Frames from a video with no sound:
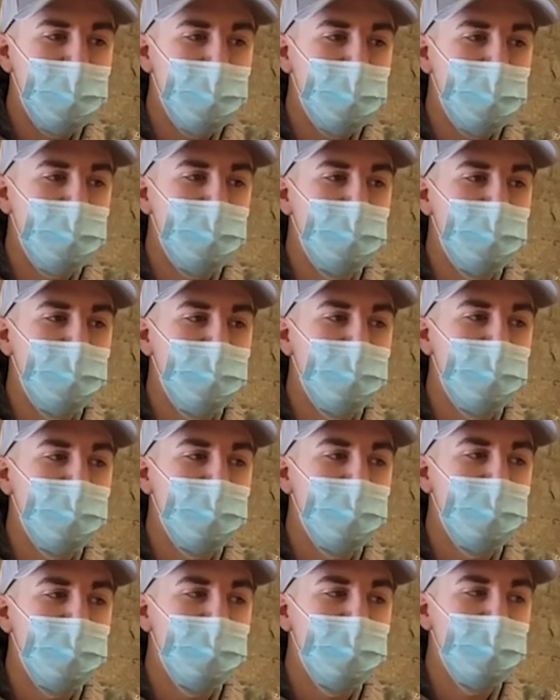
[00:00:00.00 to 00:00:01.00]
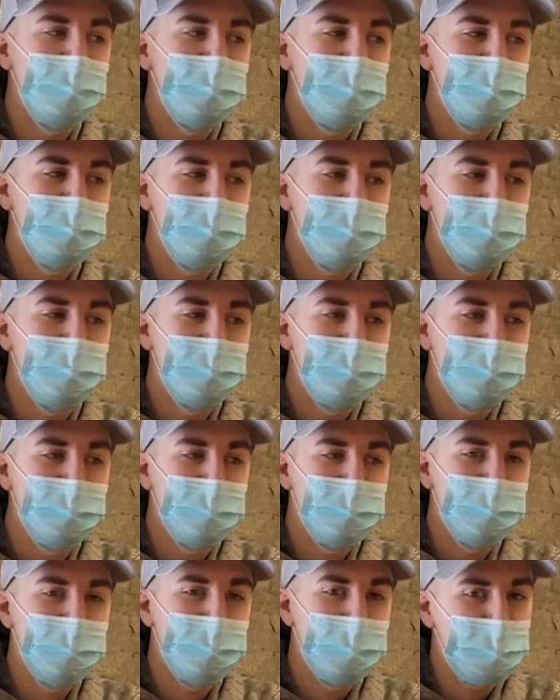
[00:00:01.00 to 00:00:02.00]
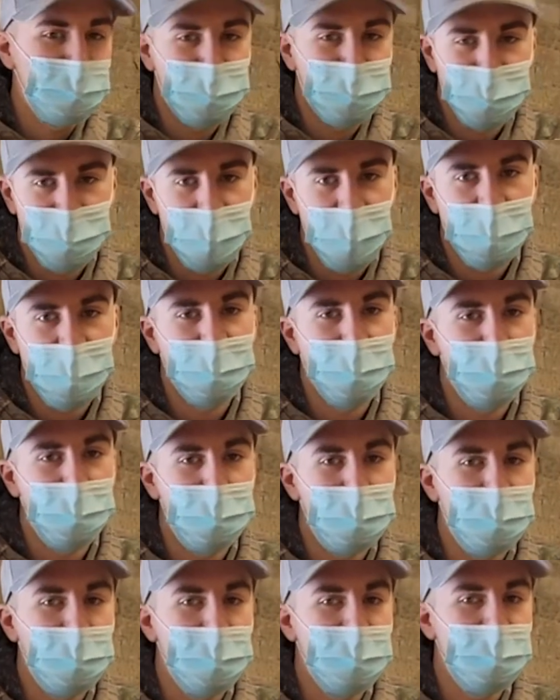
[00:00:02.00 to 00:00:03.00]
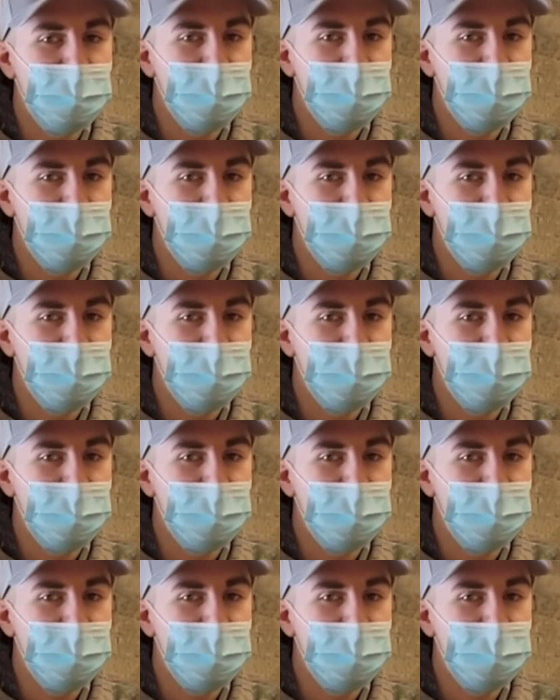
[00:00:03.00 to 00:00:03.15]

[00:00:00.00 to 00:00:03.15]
And Let's just have fun when you're in the